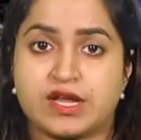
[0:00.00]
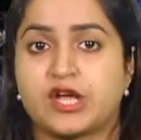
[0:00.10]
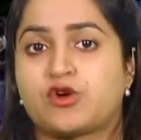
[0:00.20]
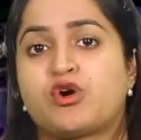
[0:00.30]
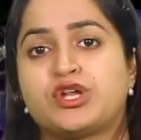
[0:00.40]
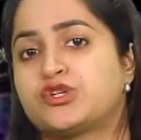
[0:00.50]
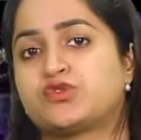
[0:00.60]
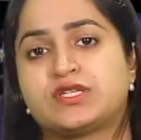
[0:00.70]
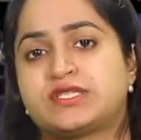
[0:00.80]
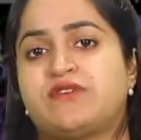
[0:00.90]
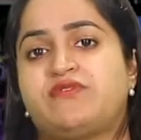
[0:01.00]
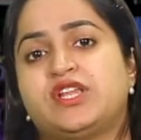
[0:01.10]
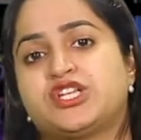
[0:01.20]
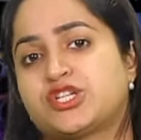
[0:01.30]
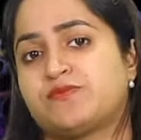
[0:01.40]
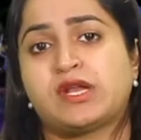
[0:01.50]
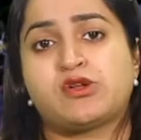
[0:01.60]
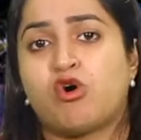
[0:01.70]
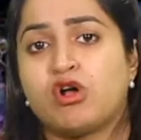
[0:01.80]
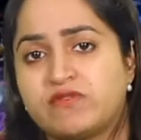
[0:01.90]
According to this definition, man
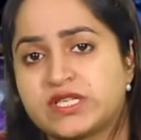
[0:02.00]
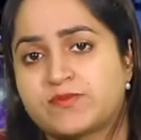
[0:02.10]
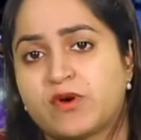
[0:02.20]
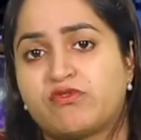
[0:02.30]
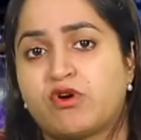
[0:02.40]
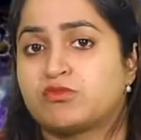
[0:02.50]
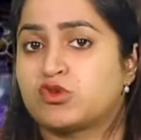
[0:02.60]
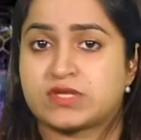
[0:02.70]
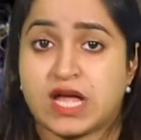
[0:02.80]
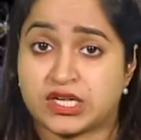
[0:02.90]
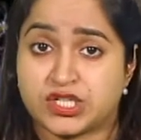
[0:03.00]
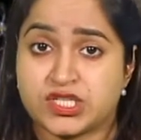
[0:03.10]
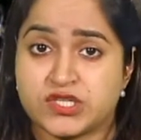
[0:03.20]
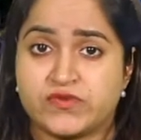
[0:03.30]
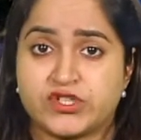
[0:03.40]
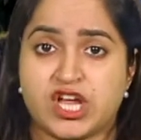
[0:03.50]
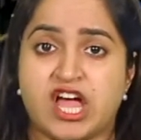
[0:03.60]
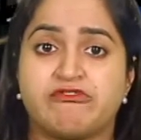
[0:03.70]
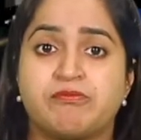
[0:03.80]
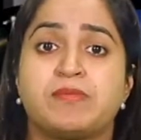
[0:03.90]
always perform those actions which
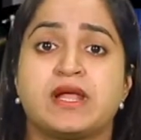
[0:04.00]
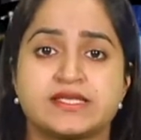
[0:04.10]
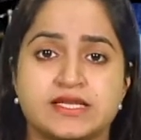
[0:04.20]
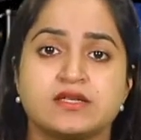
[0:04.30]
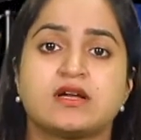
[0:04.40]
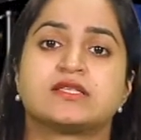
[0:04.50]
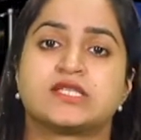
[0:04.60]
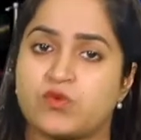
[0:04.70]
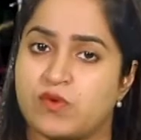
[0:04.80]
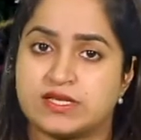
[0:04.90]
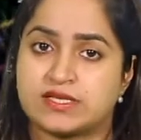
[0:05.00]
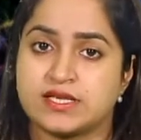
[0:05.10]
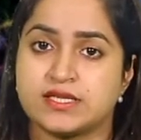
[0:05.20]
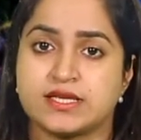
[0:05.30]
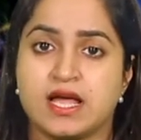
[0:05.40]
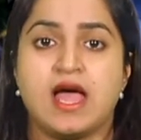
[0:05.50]
have pleasant consequences